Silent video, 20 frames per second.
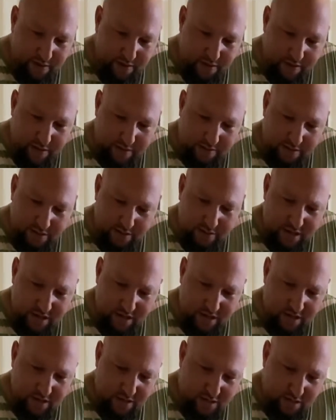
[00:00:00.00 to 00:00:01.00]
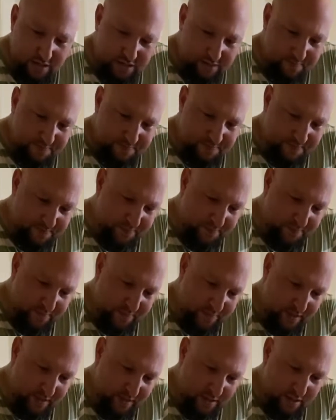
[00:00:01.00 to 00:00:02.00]
And
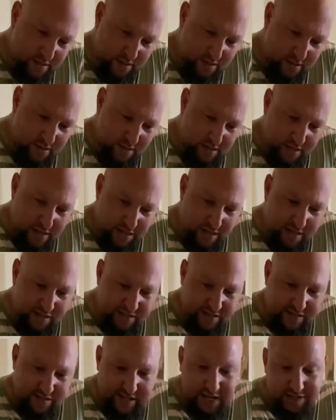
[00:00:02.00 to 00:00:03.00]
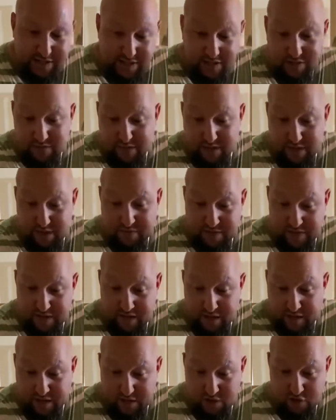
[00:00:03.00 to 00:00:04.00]
this is actually a really fun
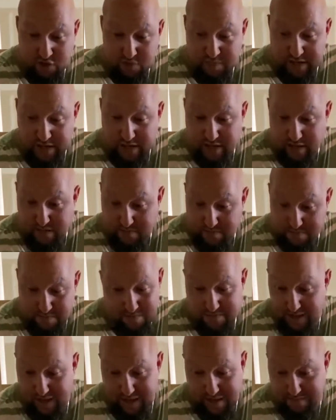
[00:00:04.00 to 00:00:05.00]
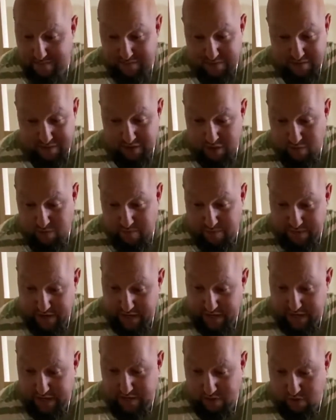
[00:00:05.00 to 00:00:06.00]
thing to do. You know, if your
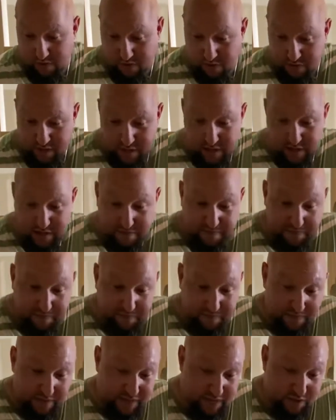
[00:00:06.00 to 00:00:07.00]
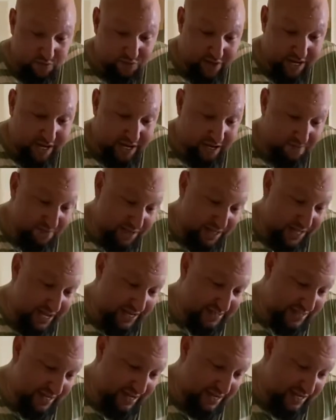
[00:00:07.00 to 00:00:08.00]
kids are old enough, they will get a
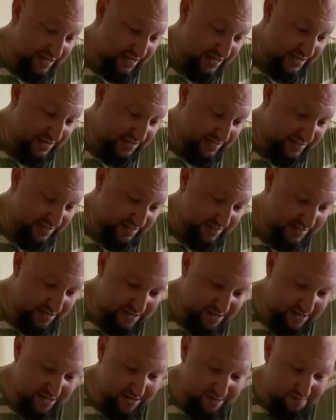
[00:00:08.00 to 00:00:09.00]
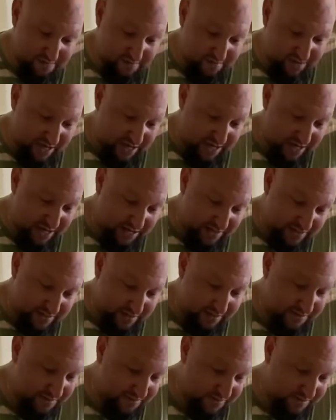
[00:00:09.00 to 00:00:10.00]
blast out of this
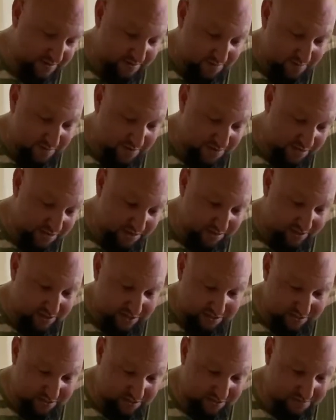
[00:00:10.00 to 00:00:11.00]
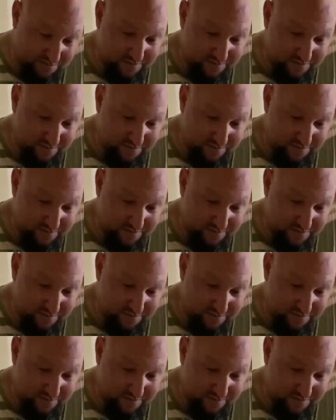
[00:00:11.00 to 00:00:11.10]
because, well, it's